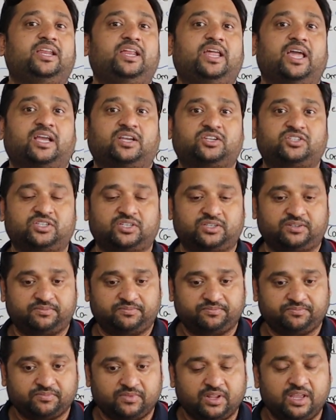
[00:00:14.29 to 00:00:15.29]
reaction.
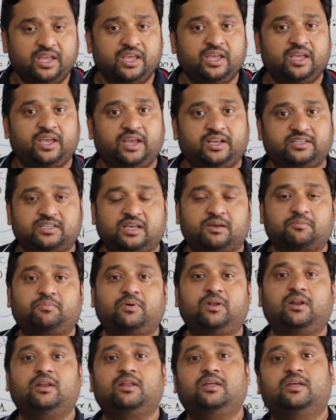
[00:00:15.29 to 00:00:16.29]

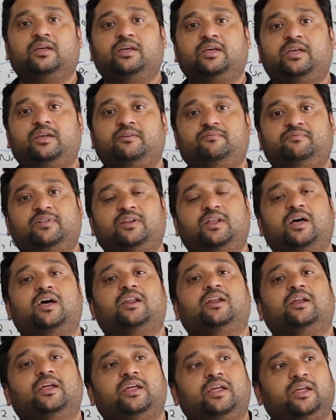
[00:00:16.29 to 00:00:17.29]
Example, if there
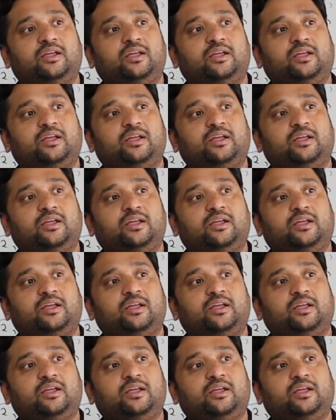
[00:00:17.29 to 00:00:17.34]
are,